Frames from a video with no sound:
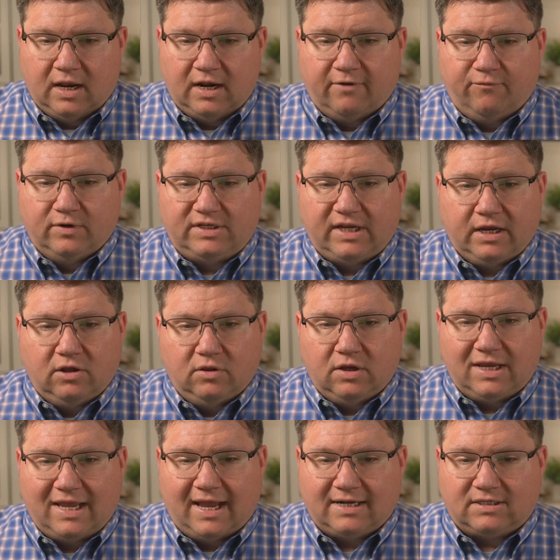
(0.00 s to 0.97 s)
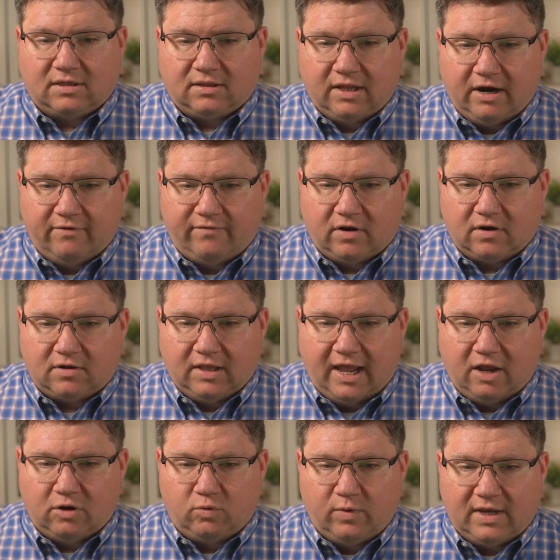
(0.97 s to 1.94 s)
if we take a look at Laravel
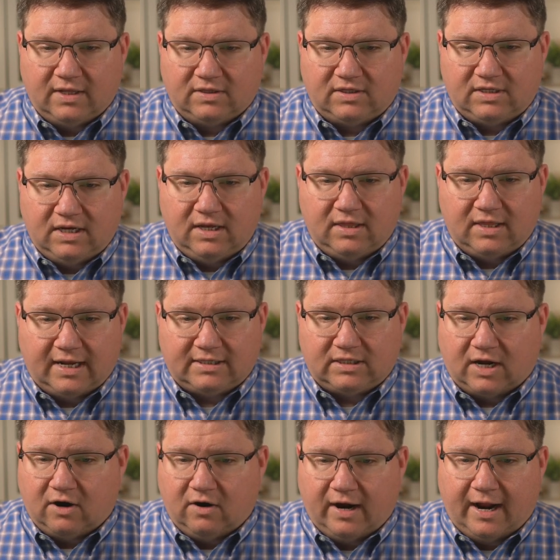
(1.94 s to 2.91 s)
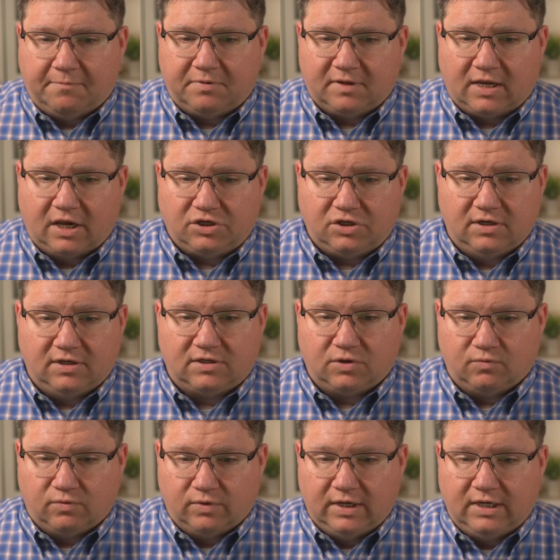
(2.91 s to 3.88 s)
Cloud, we can see that our application is
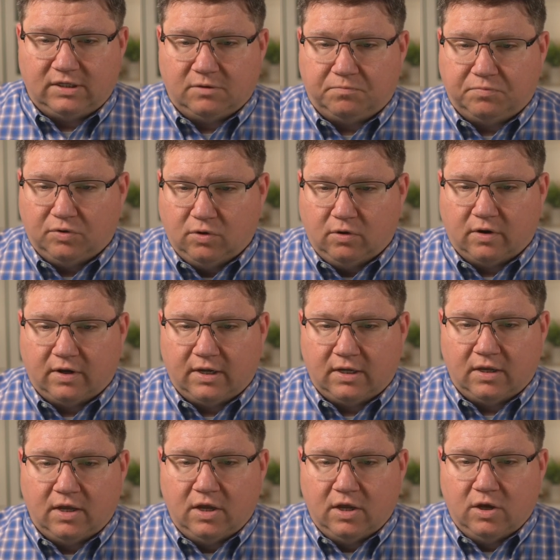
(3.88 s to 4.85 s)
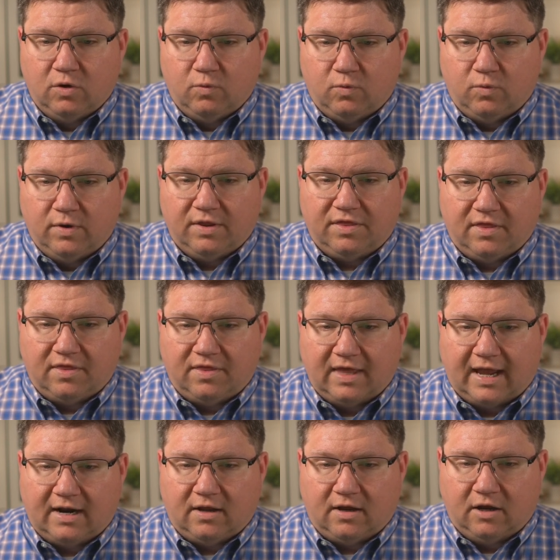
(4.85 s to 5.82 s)
redeploying with
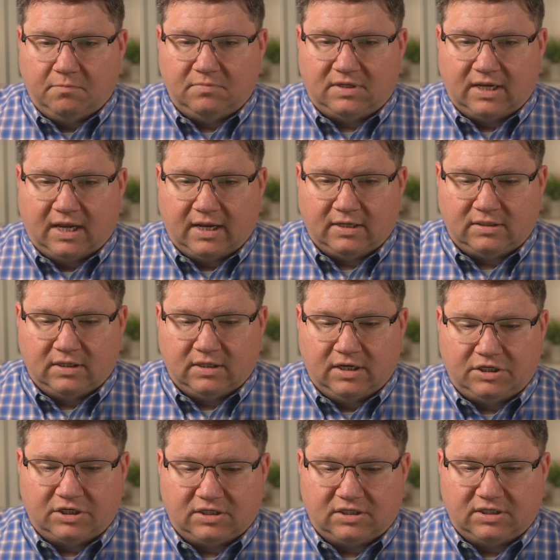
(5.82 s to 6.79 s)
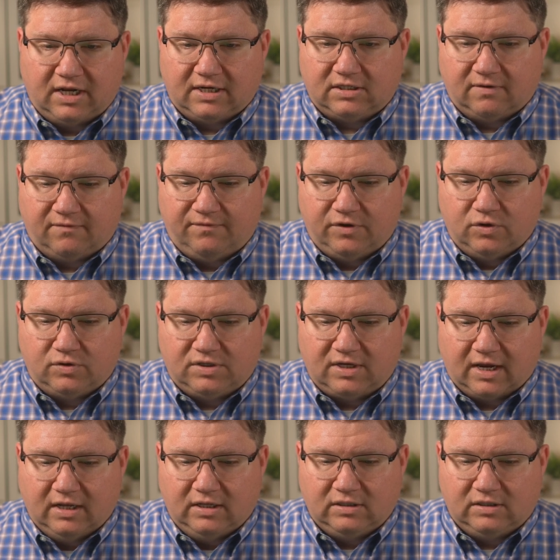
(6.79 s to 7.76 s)
that update. It just takes a few
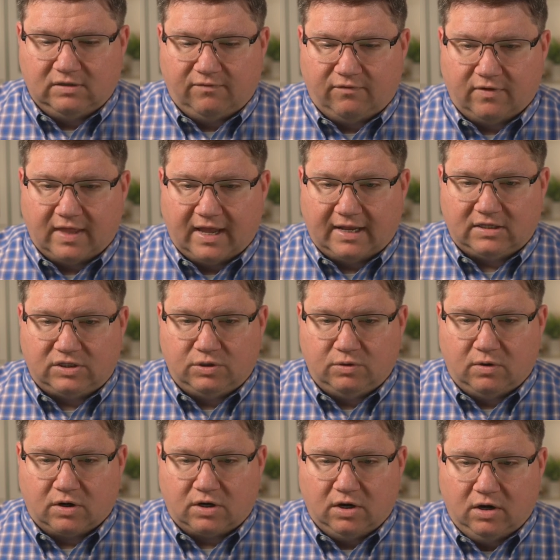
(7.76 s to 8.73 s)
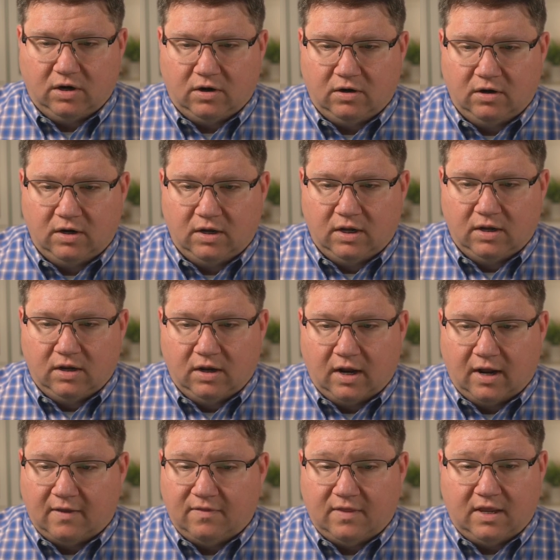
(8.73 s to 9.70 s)
seconds for that to occur,
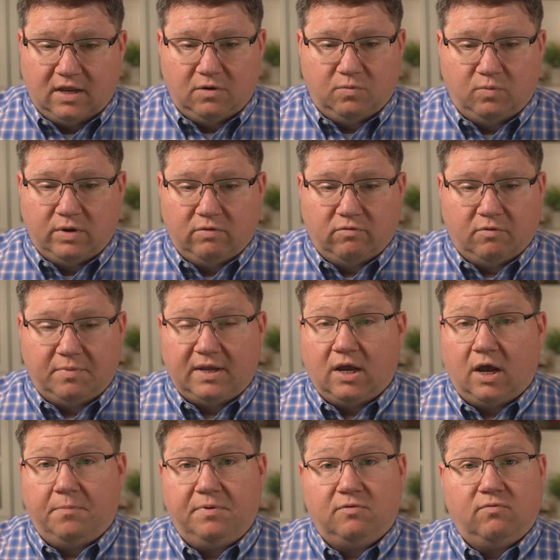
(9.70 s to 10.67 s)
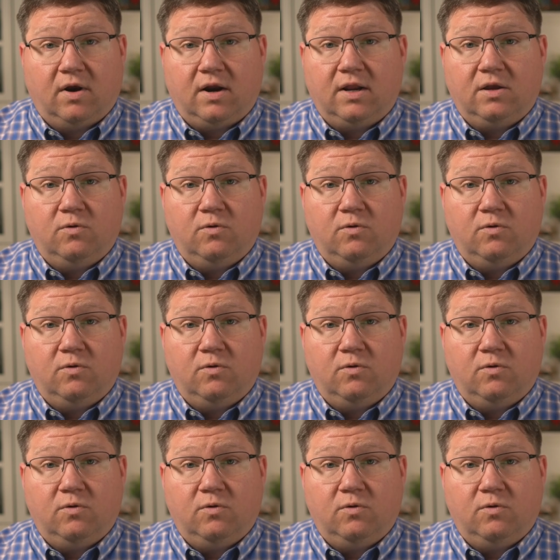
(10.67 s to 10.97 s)
and then we will be up and running